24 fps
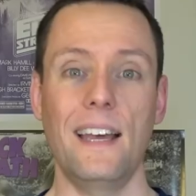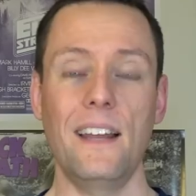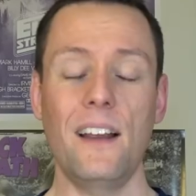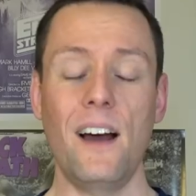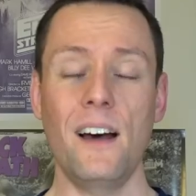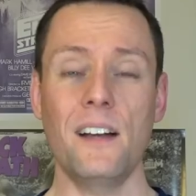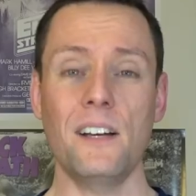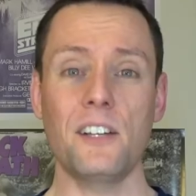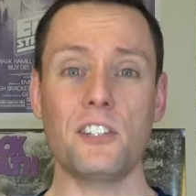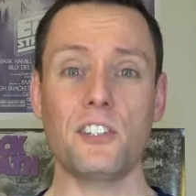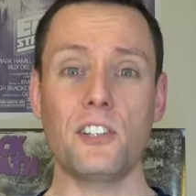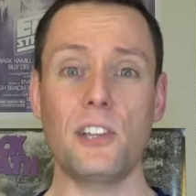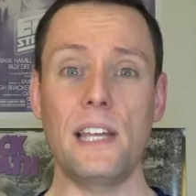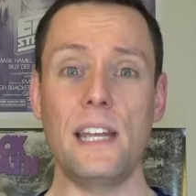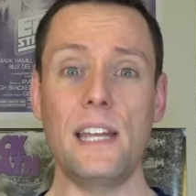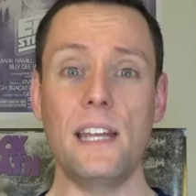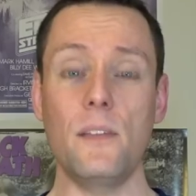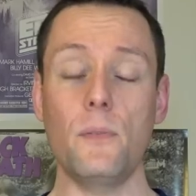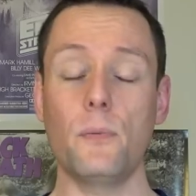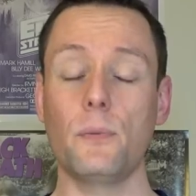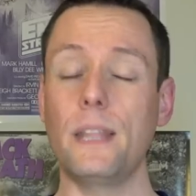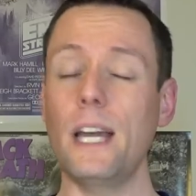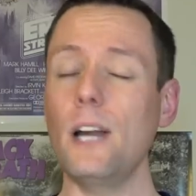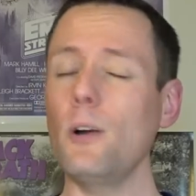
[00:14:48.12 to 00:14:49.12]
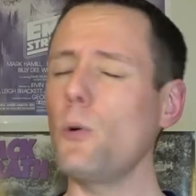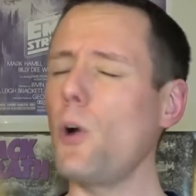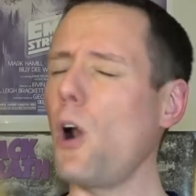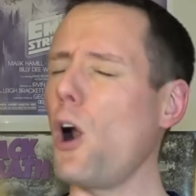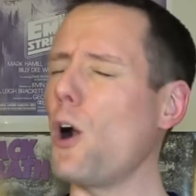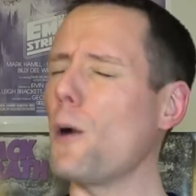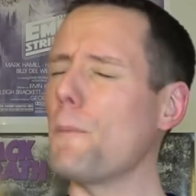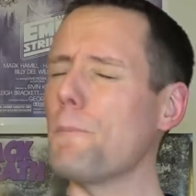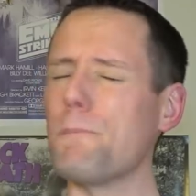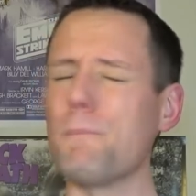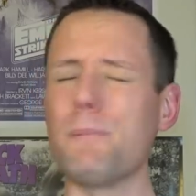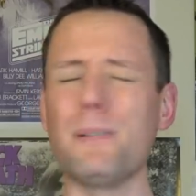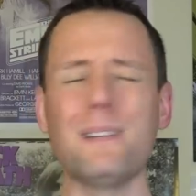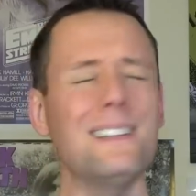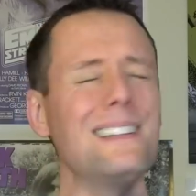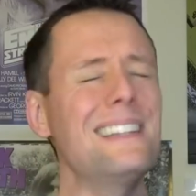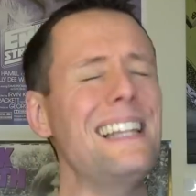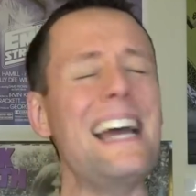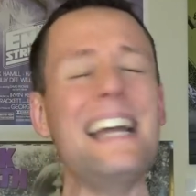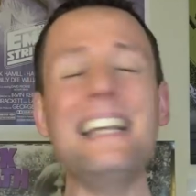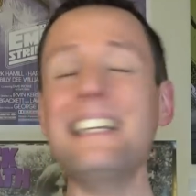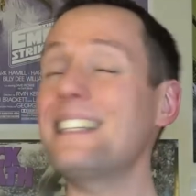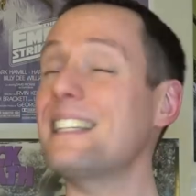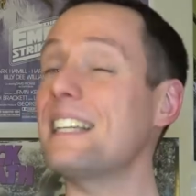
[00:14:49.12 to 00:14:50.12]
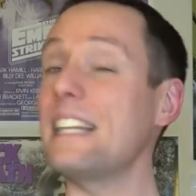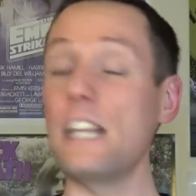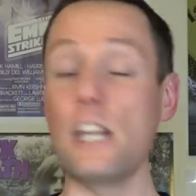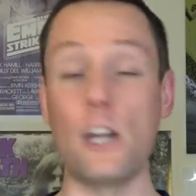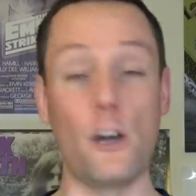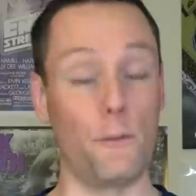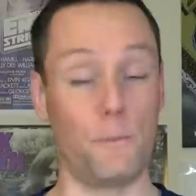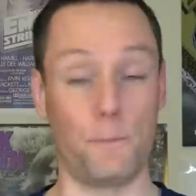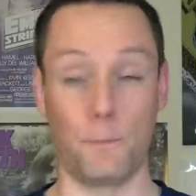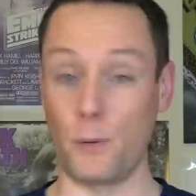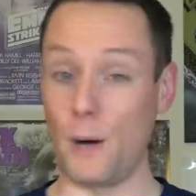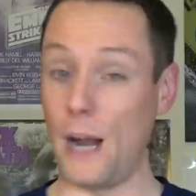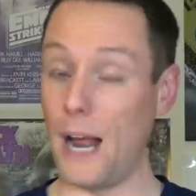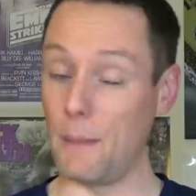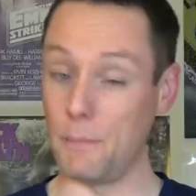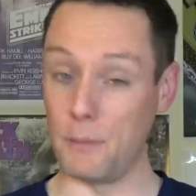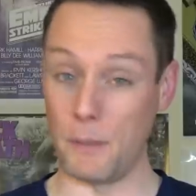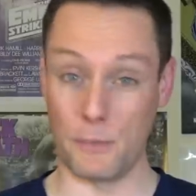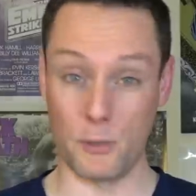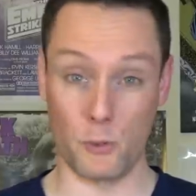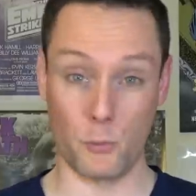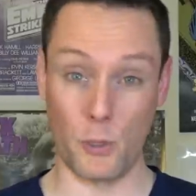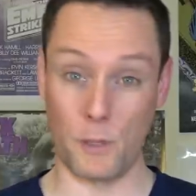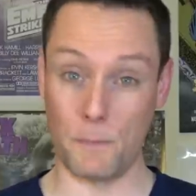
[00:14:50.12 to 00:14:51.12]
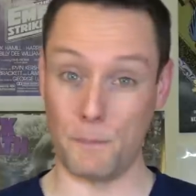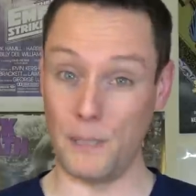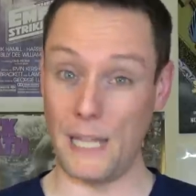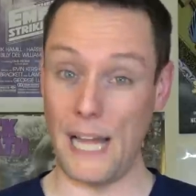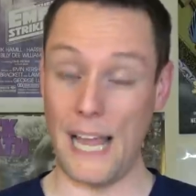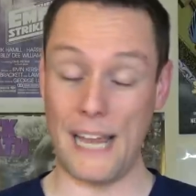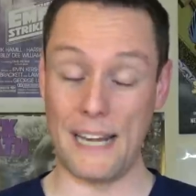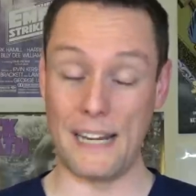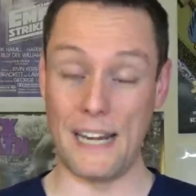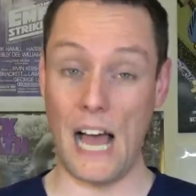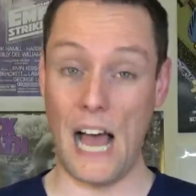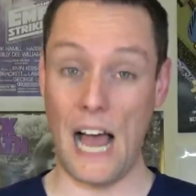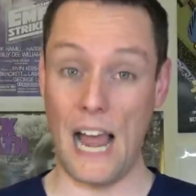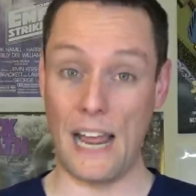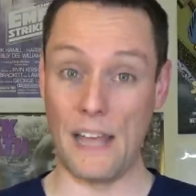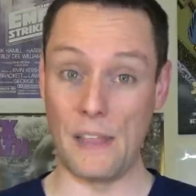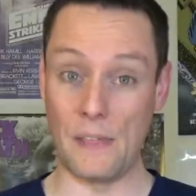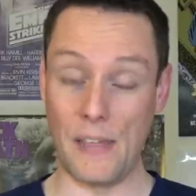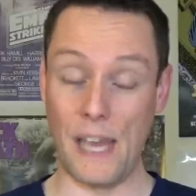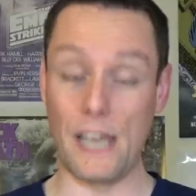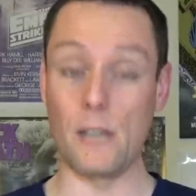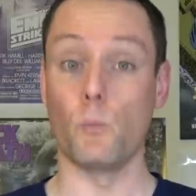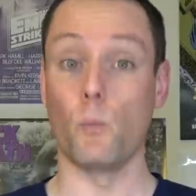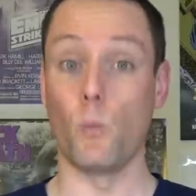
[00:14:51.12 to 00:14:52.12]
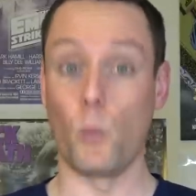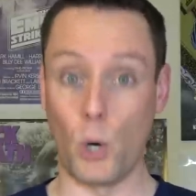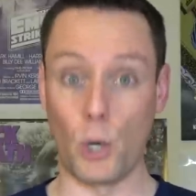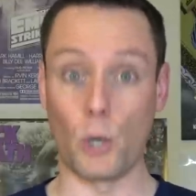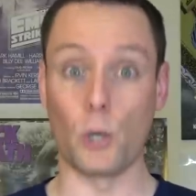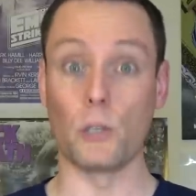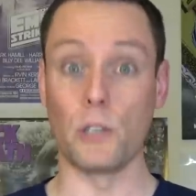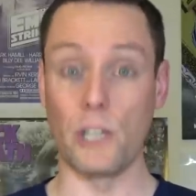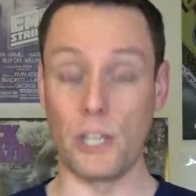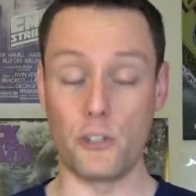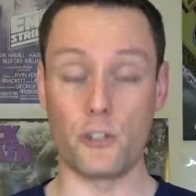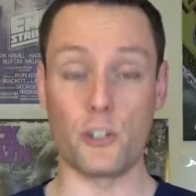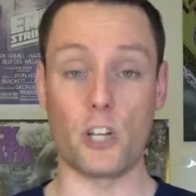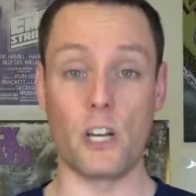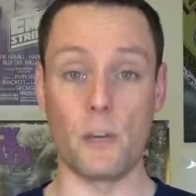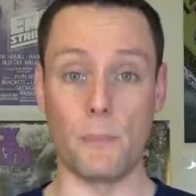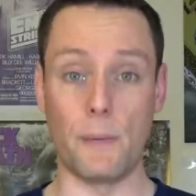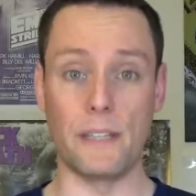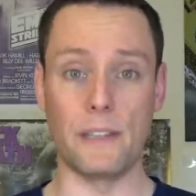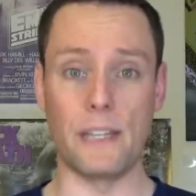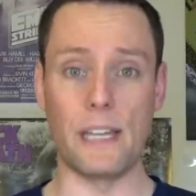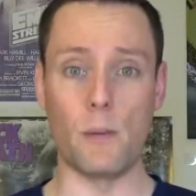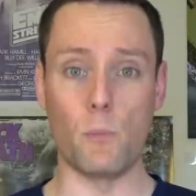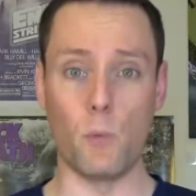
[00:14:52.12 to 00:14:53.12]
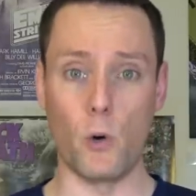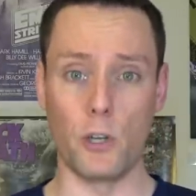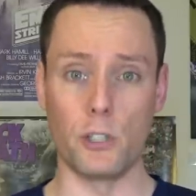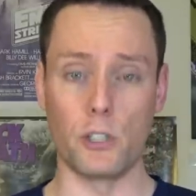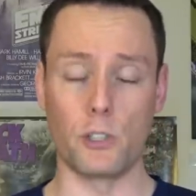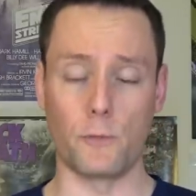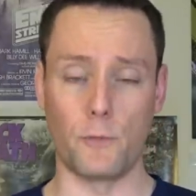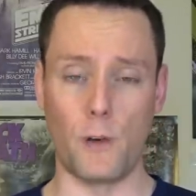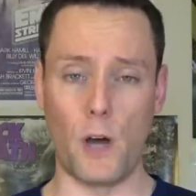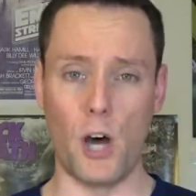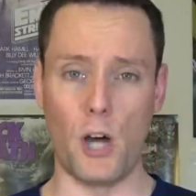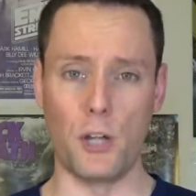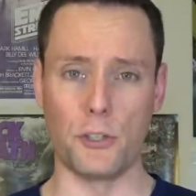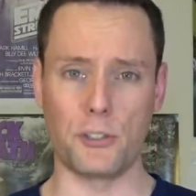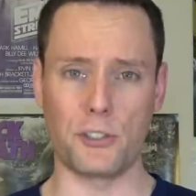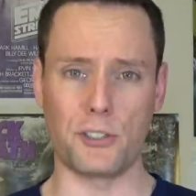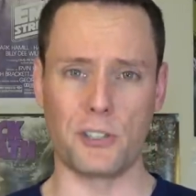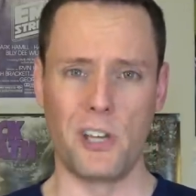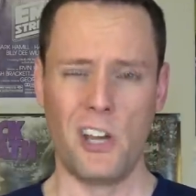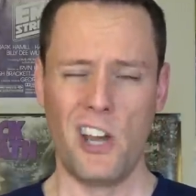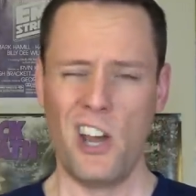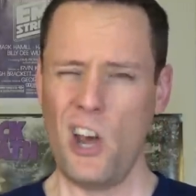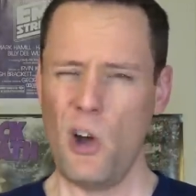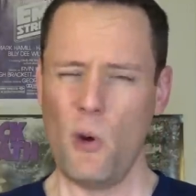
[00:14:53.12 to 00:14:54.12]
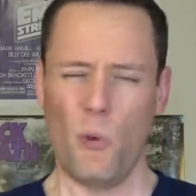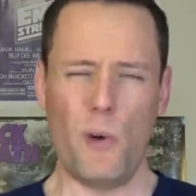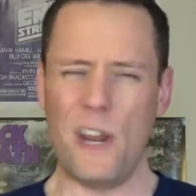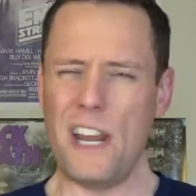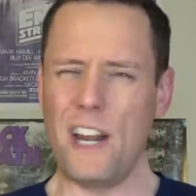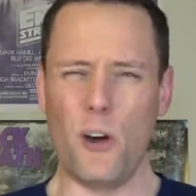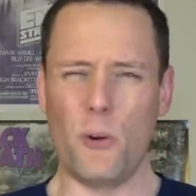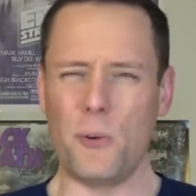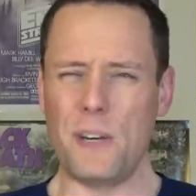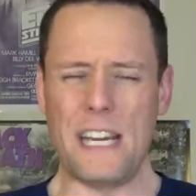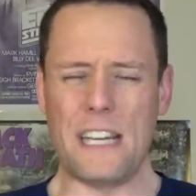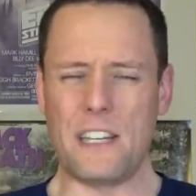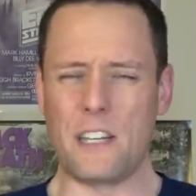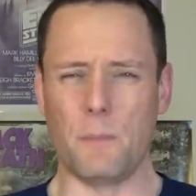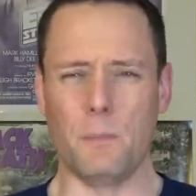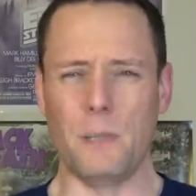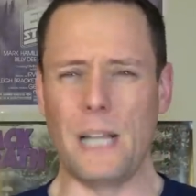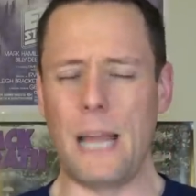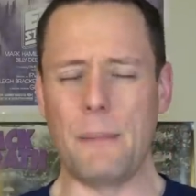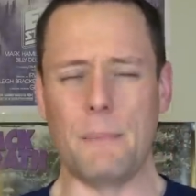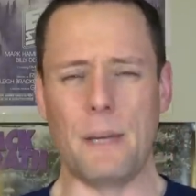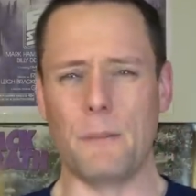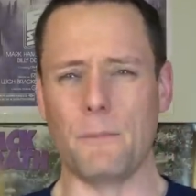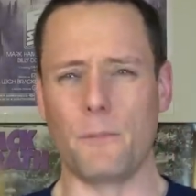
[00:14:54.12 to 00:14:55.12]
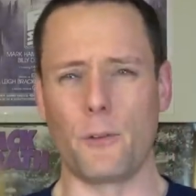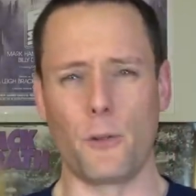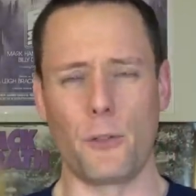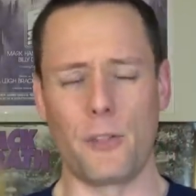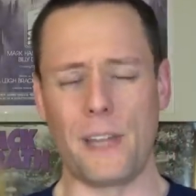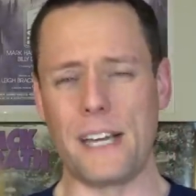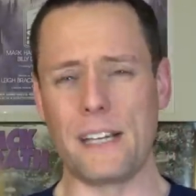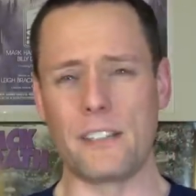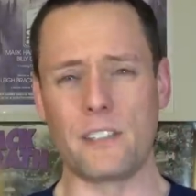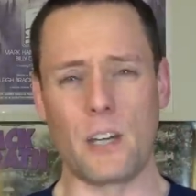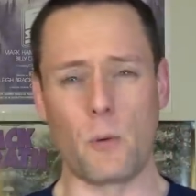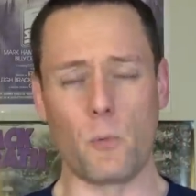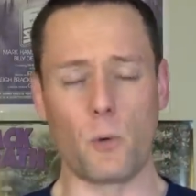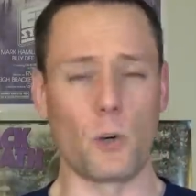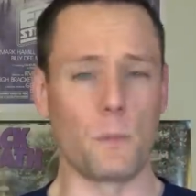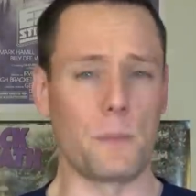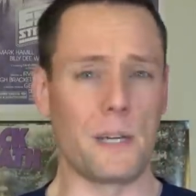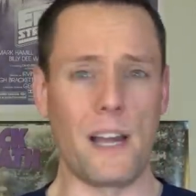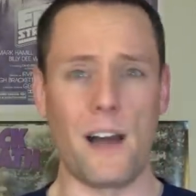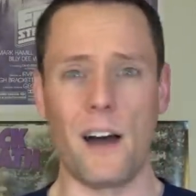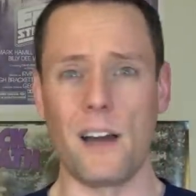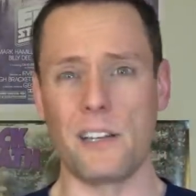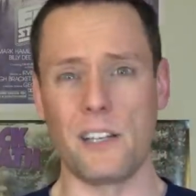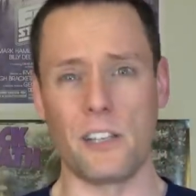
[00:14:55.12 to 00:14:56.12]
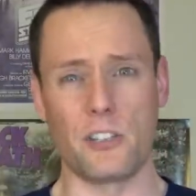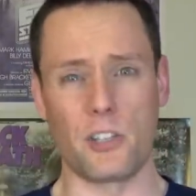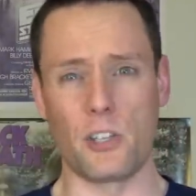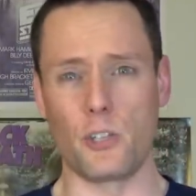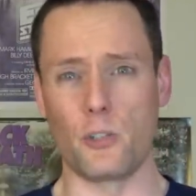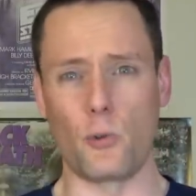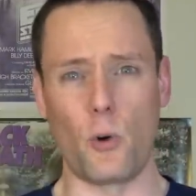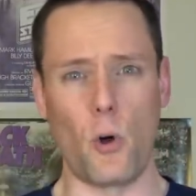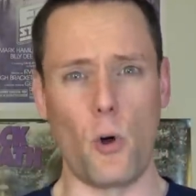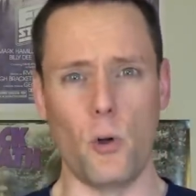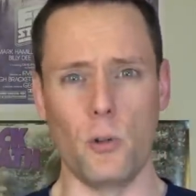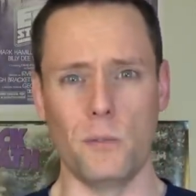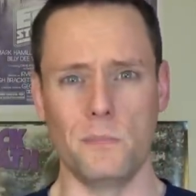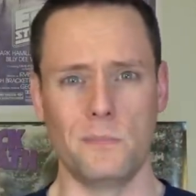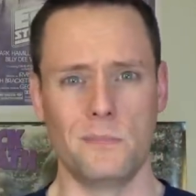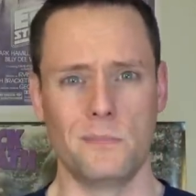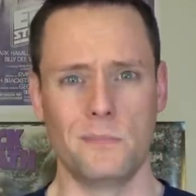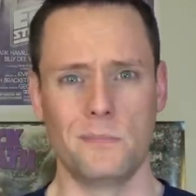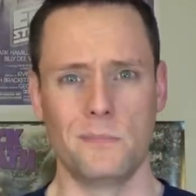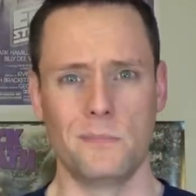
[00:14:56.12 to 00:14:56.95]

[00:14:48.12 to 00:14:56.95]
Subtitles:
And honestly, there are plenty of problems with Plan 9 that were legitimately Wood's fault. We don't need to blame him for things that were beyond his control.